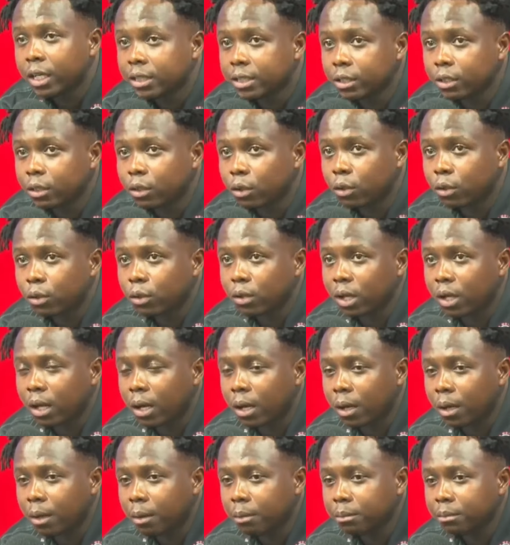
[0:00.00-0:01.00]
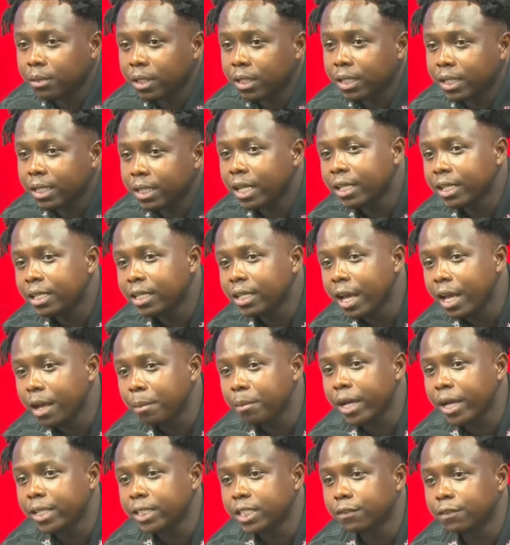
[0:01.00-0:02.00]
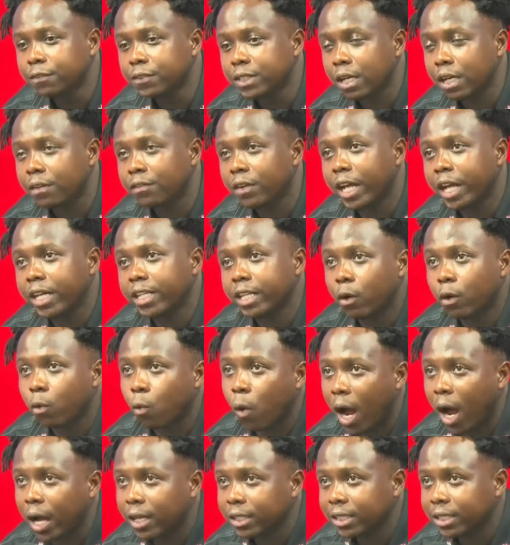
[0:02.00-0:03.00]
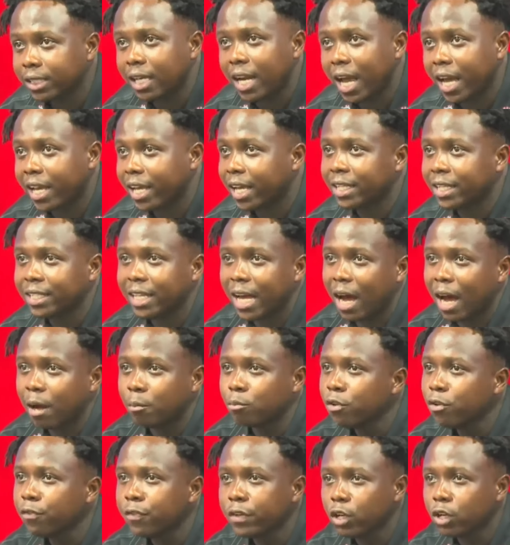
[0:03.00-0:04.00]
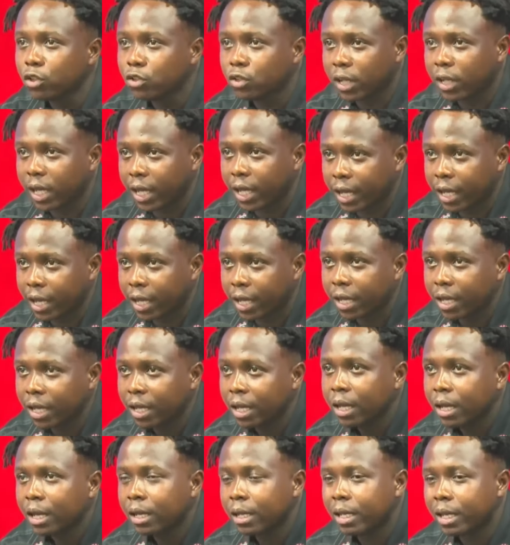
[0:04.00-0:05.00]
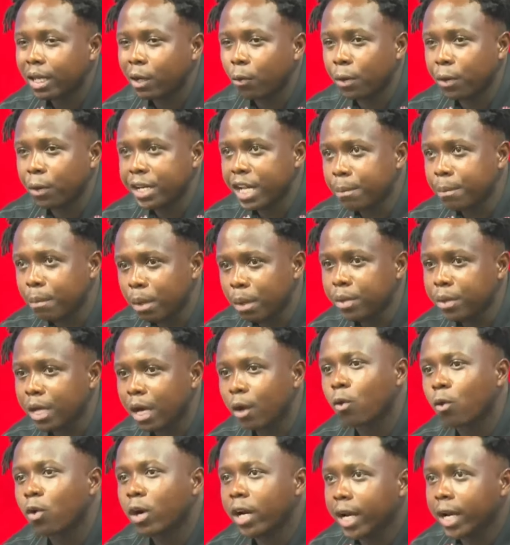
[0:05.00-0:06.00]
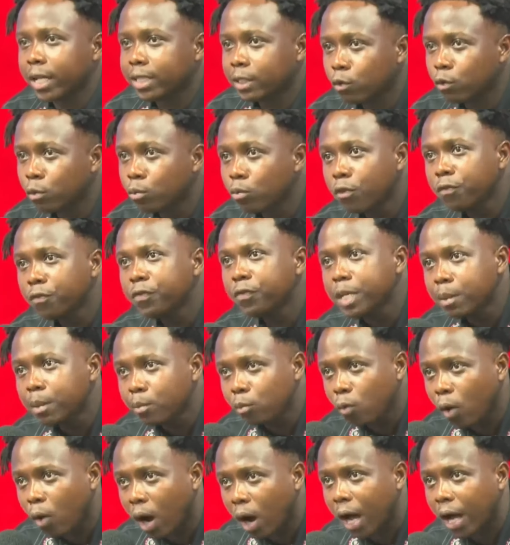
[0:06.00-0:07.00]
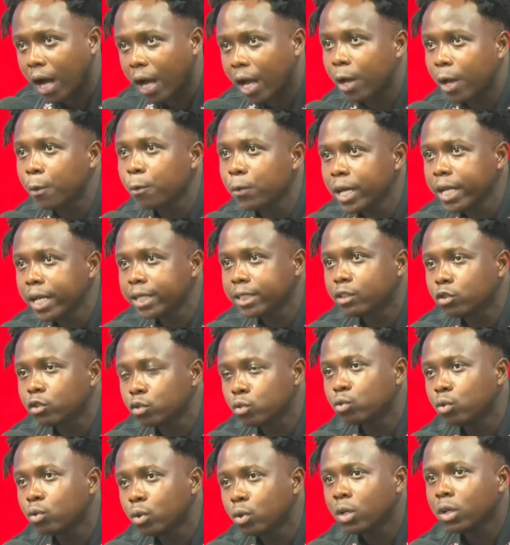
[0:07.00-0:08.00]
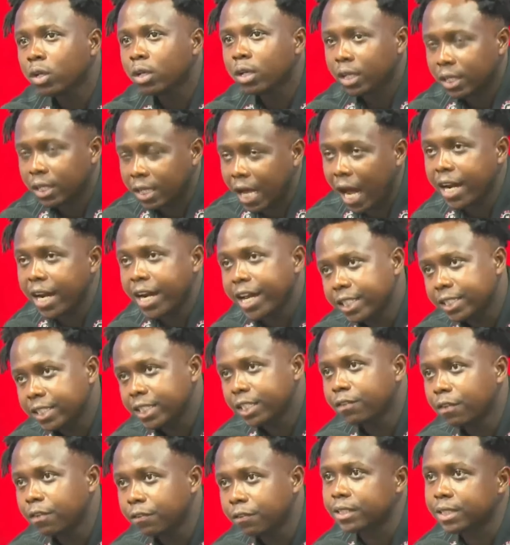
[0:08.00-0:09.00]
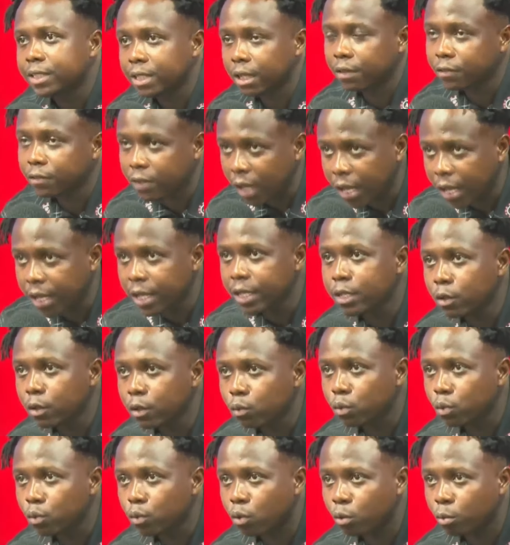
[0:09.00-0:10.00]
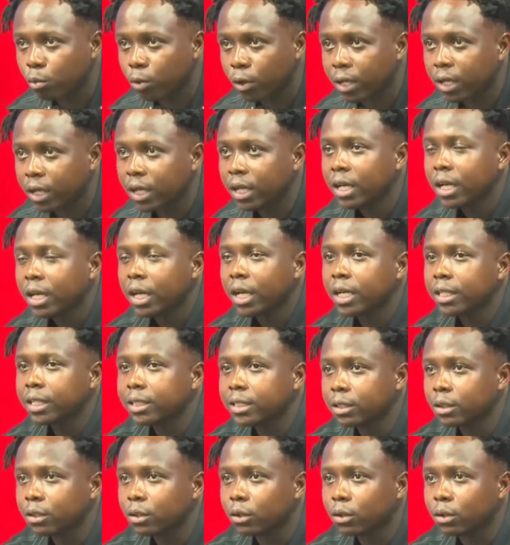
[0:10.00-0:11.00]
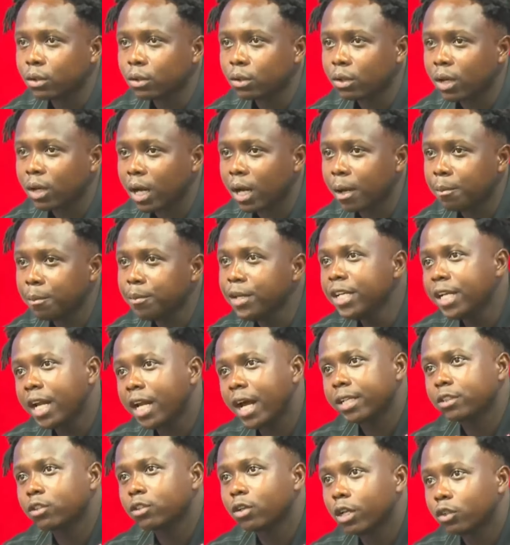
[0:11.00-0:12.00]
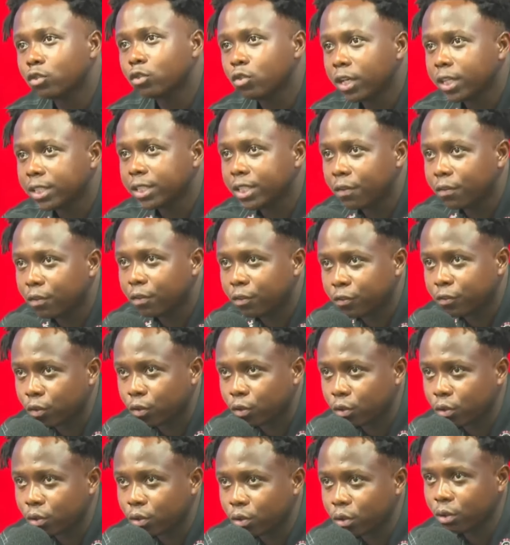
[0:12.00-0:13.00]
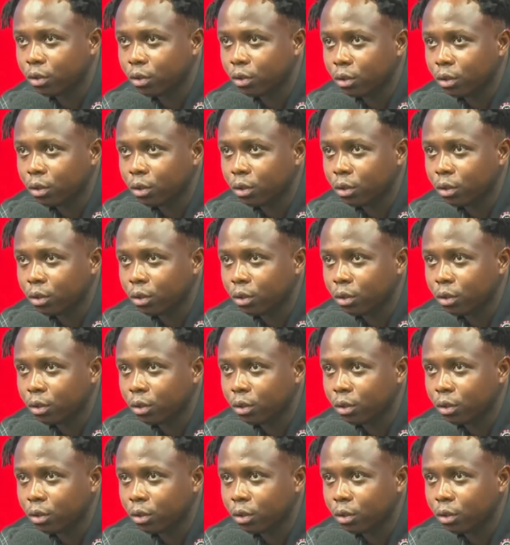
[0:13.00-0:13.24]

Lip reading: And you know, the name 1957 and yakwa say like a da movie ni so keke. You one year maybe a connected movie ni more a related to that 1957 na ye di home come we. And you know, Nini is on the 27th for no.